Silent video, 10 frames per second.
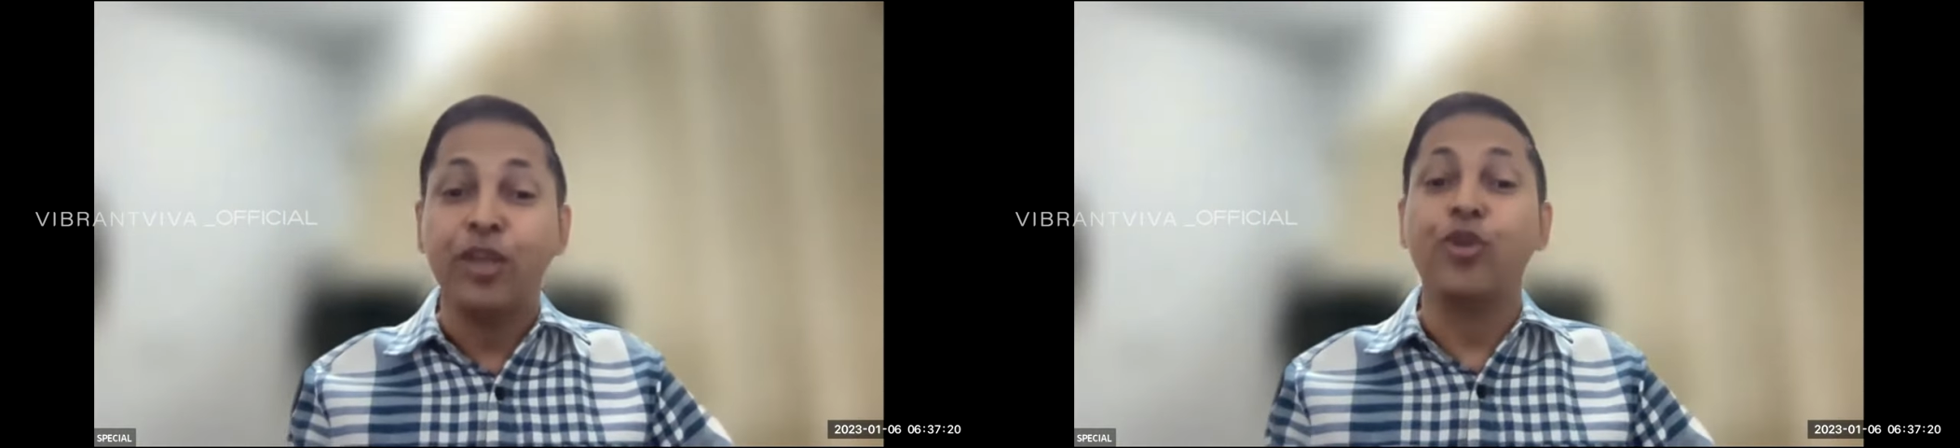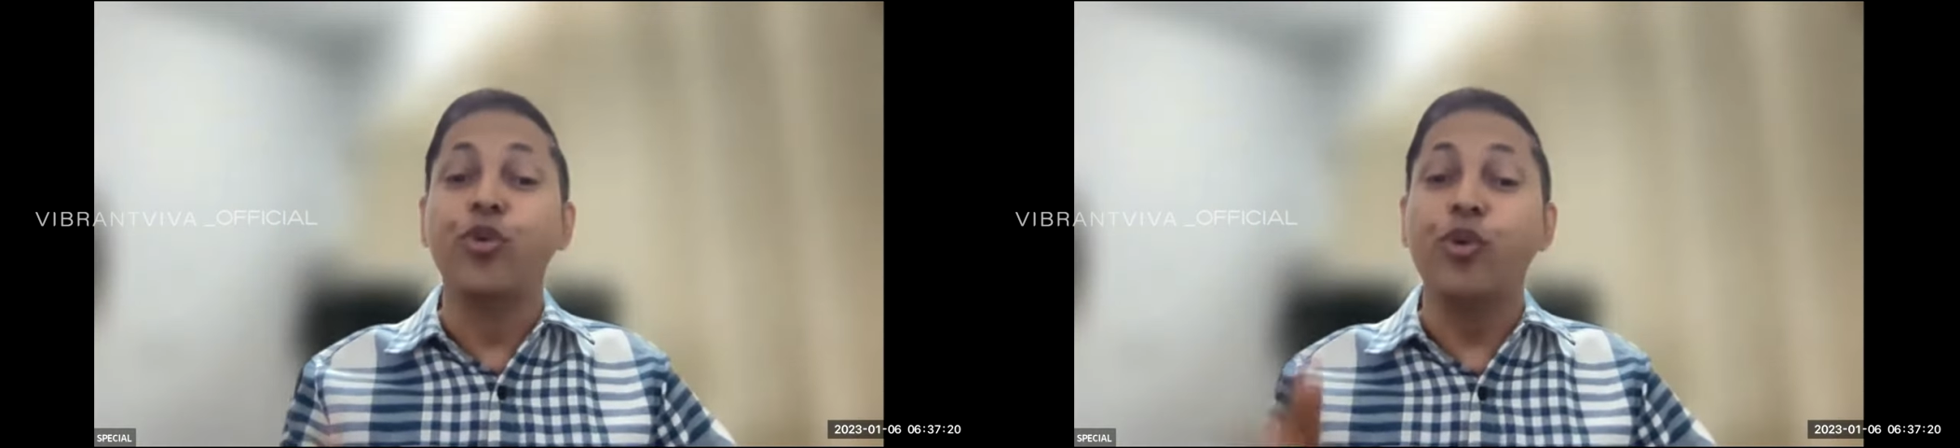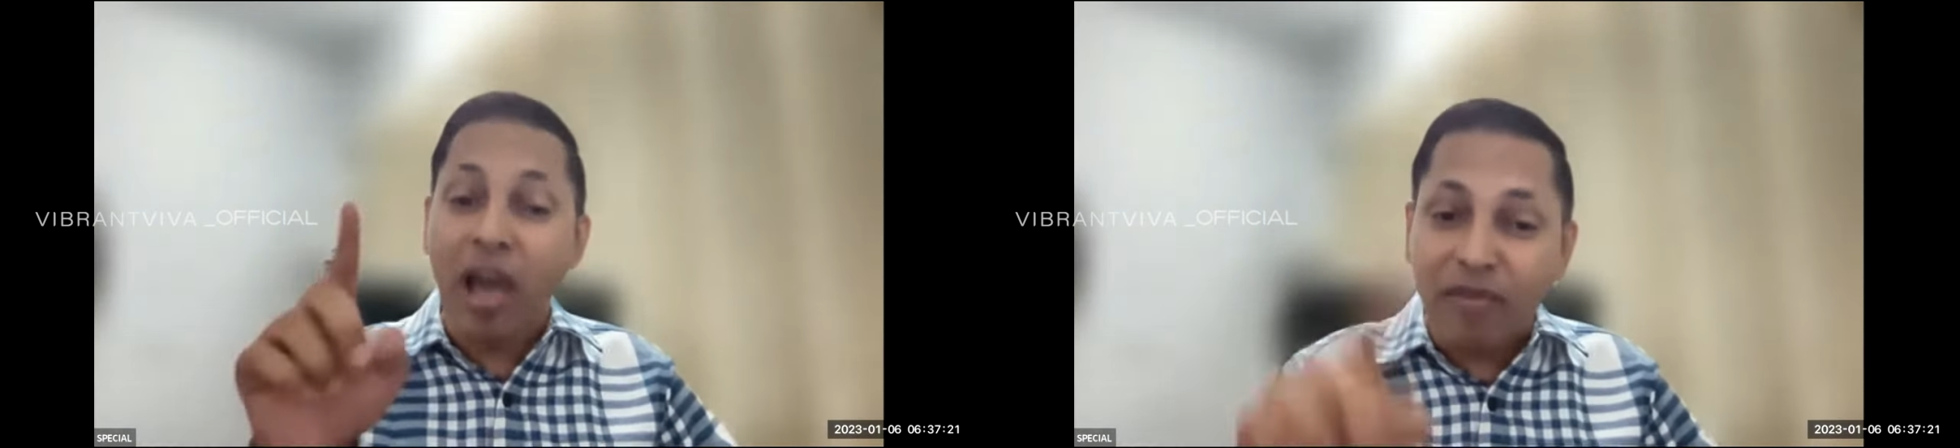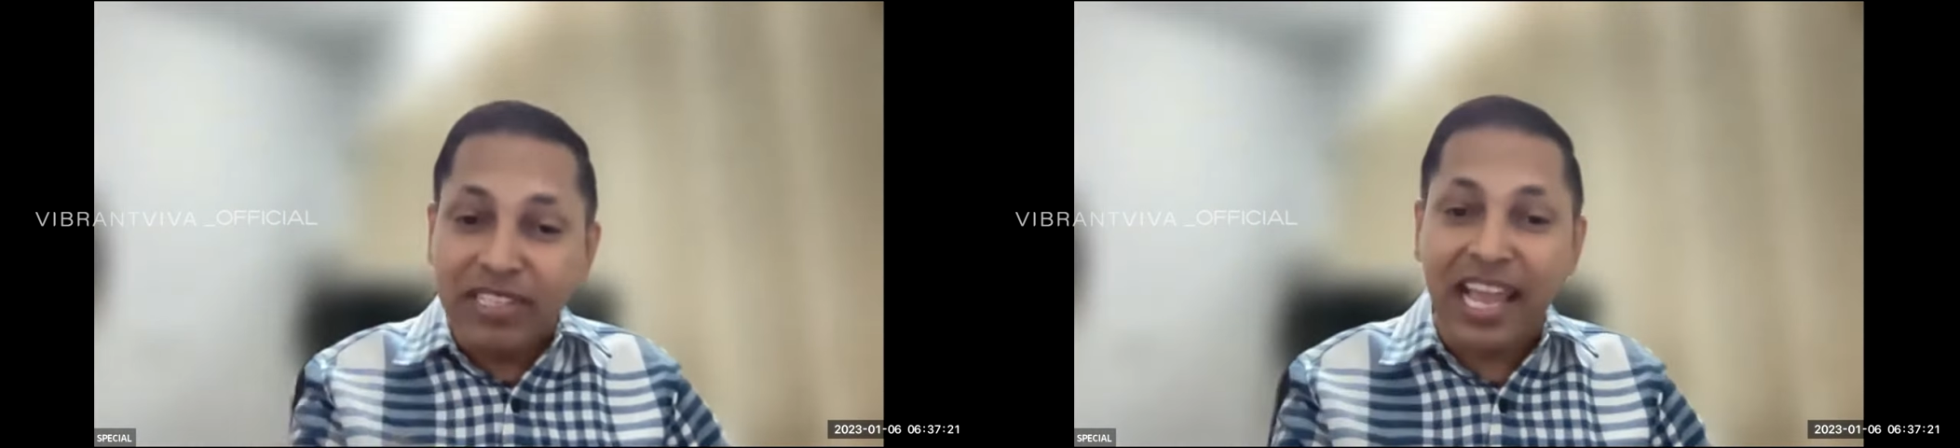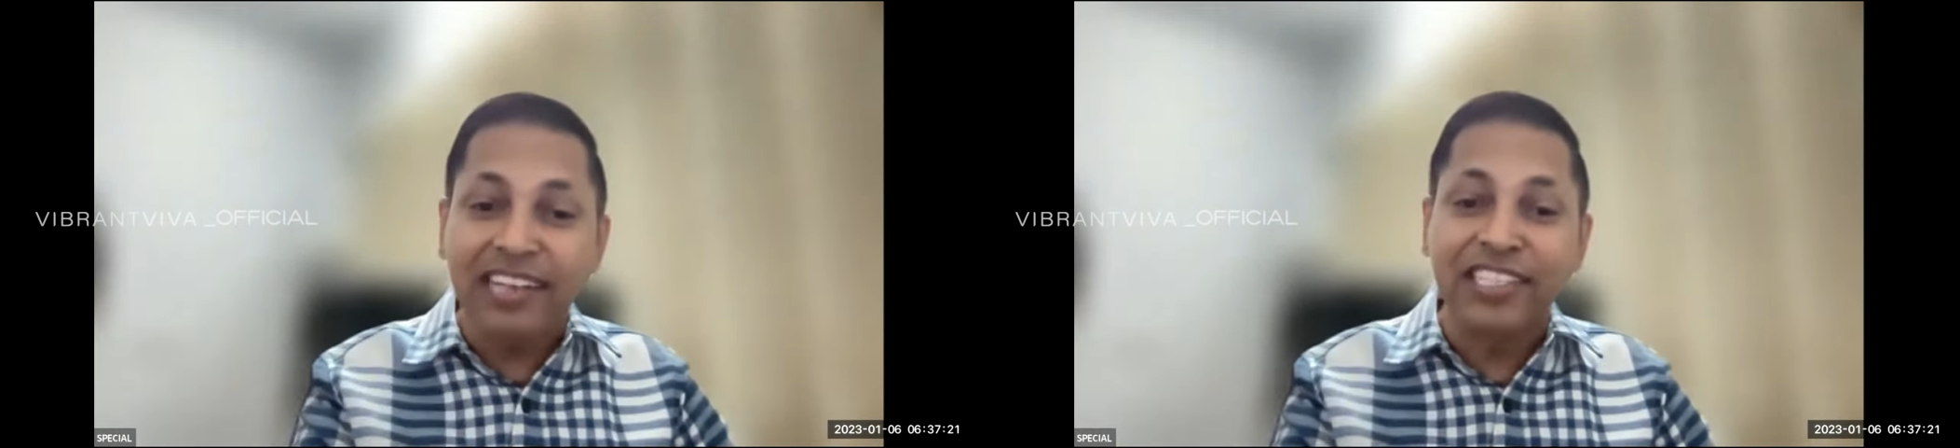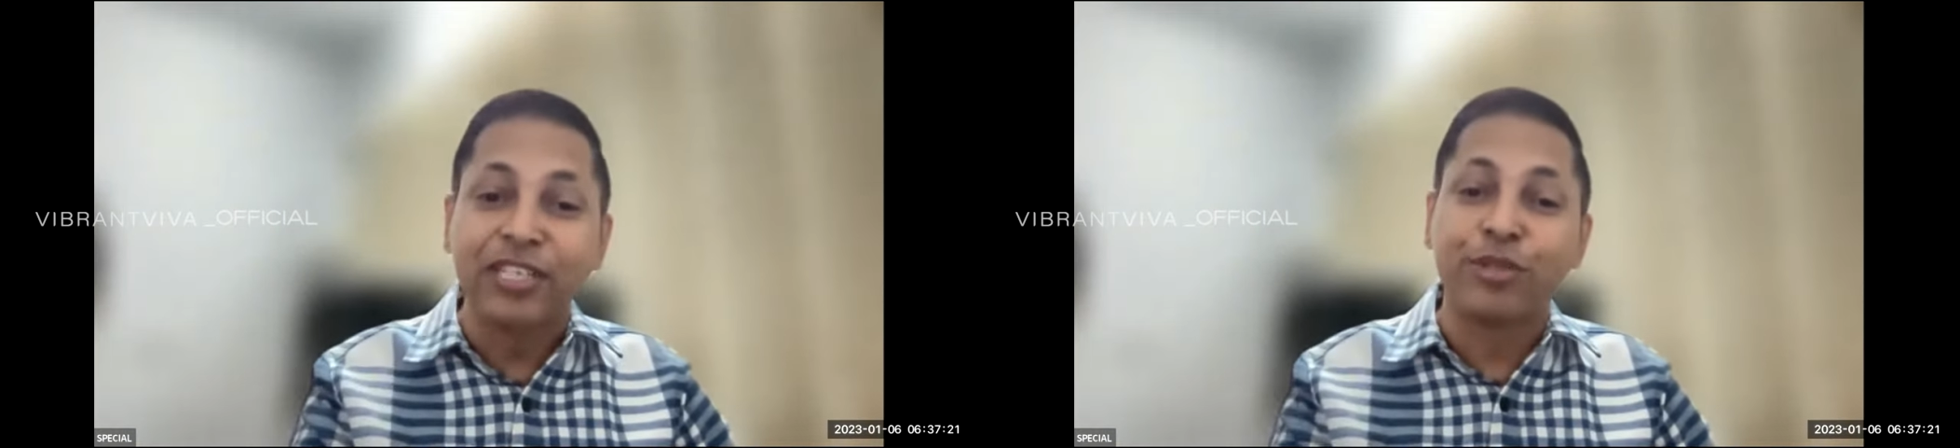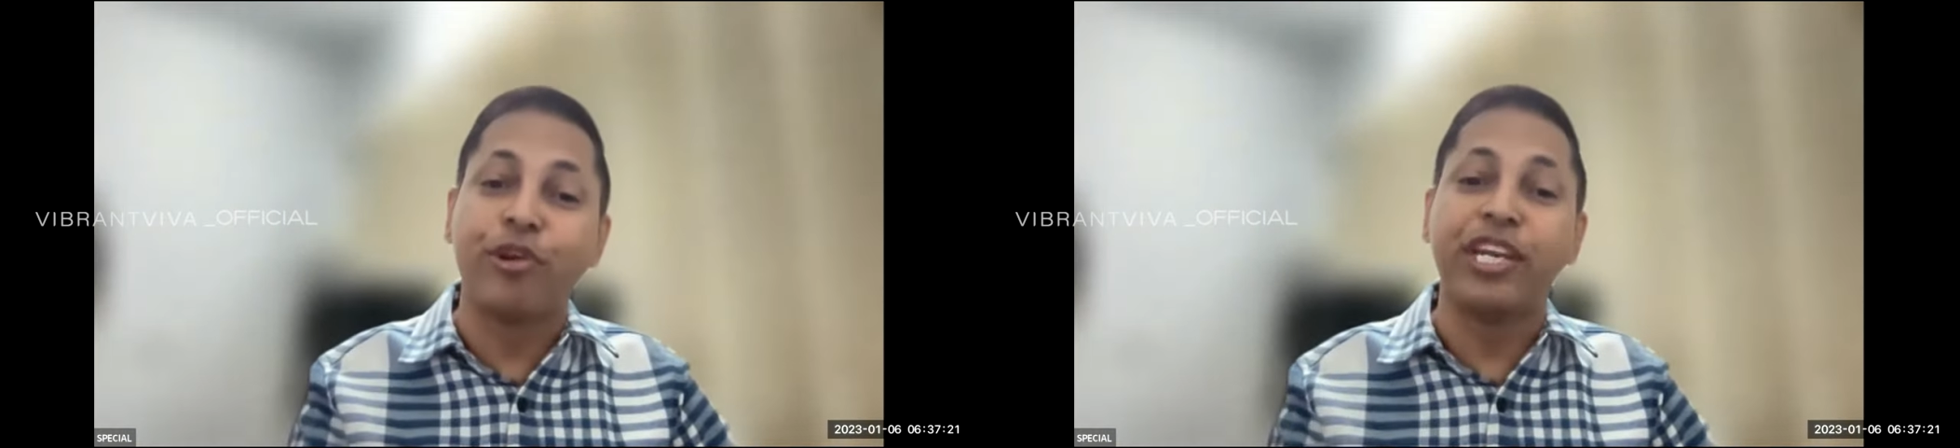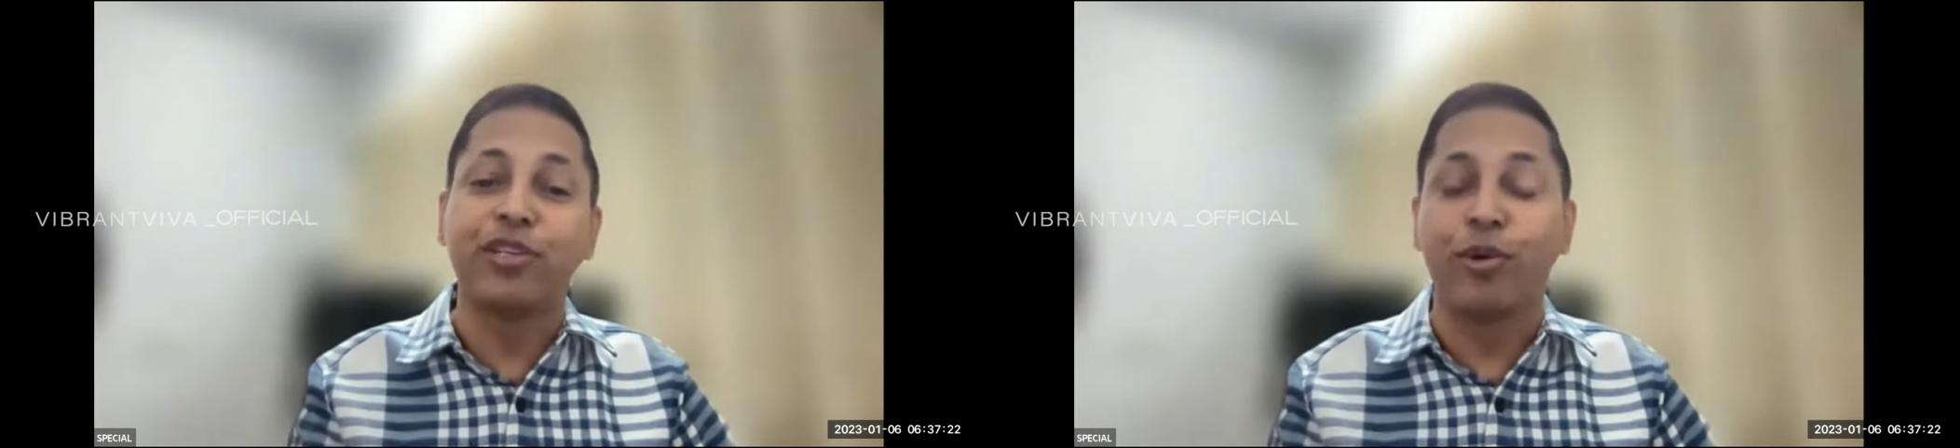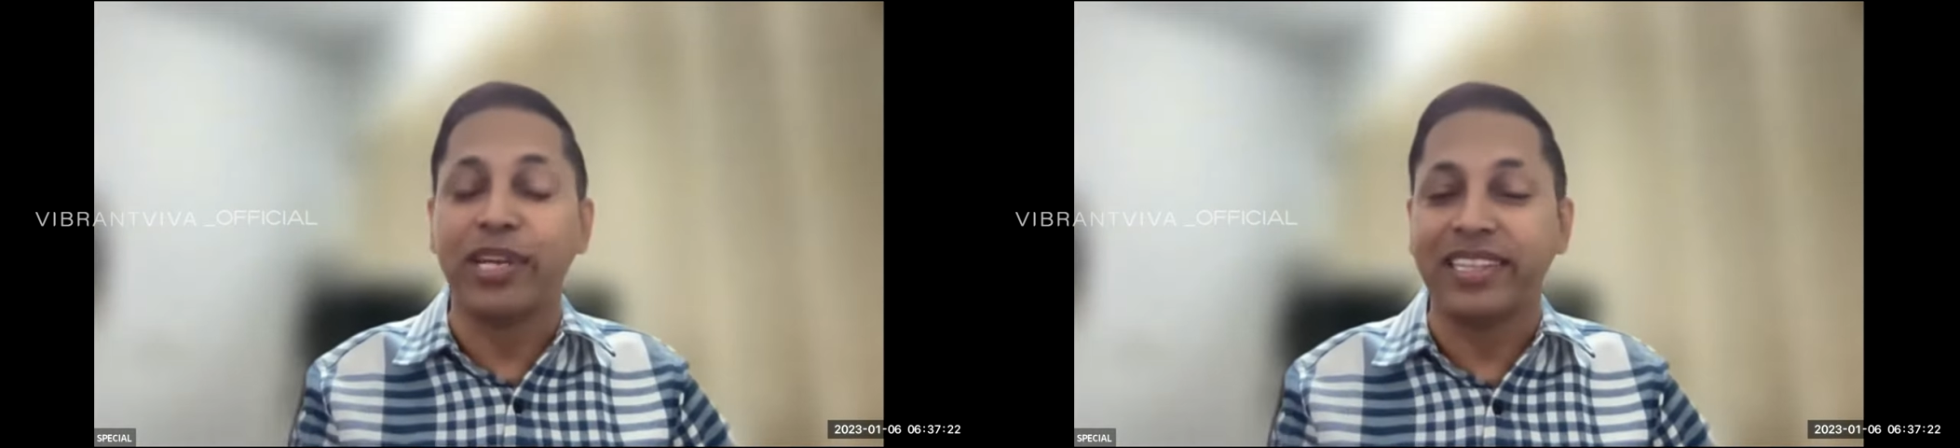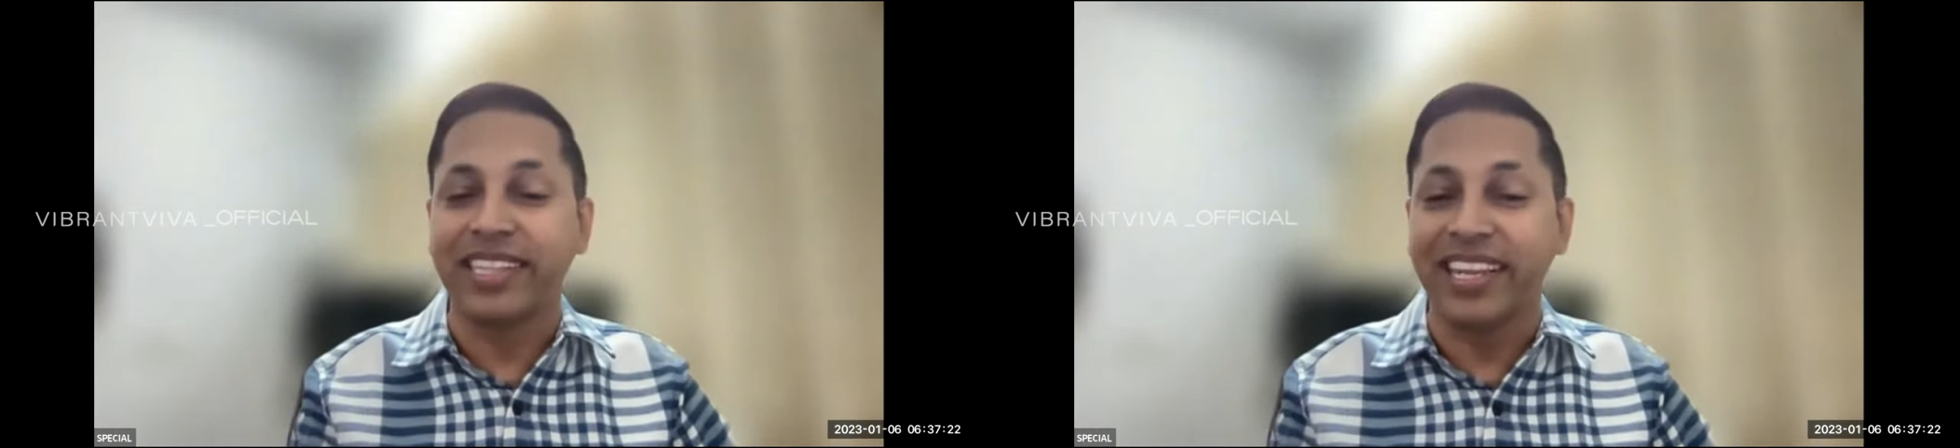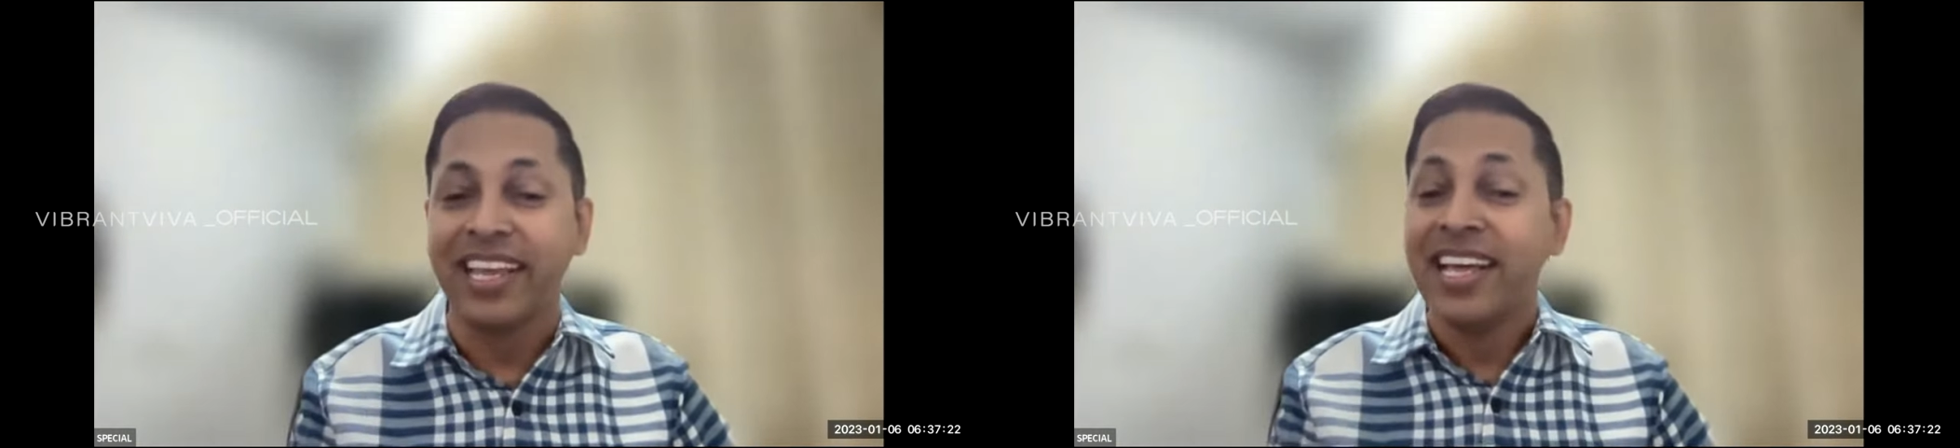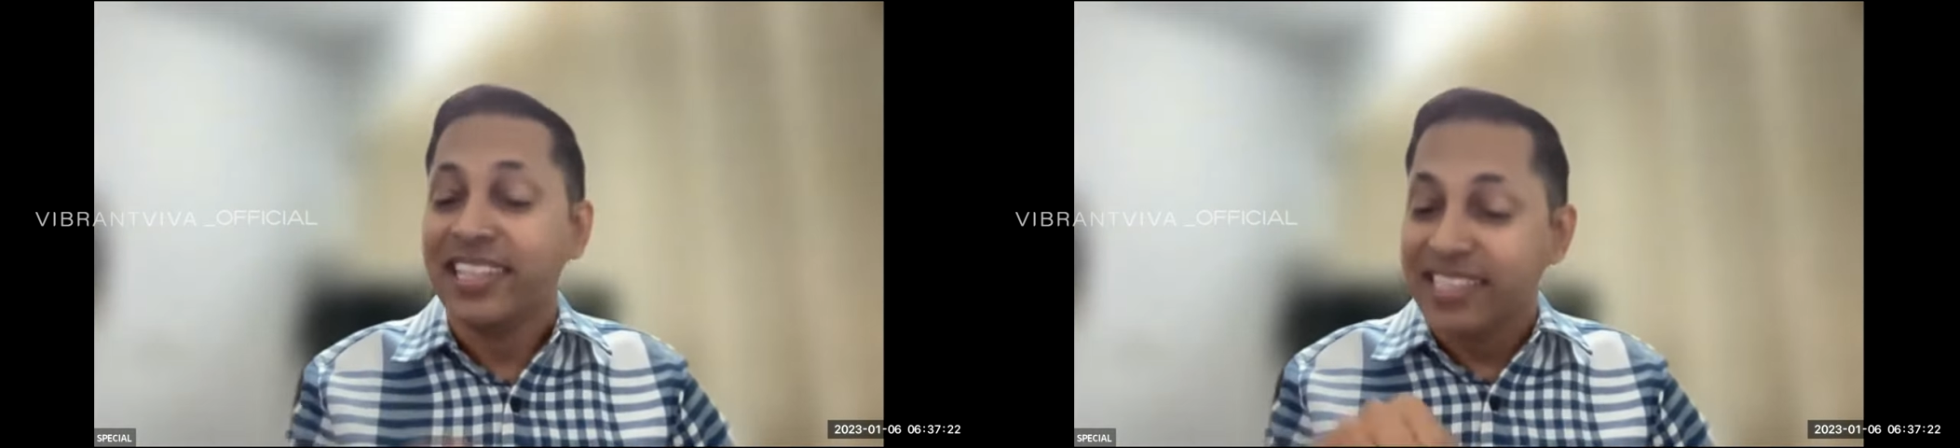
You have a chance in 2023.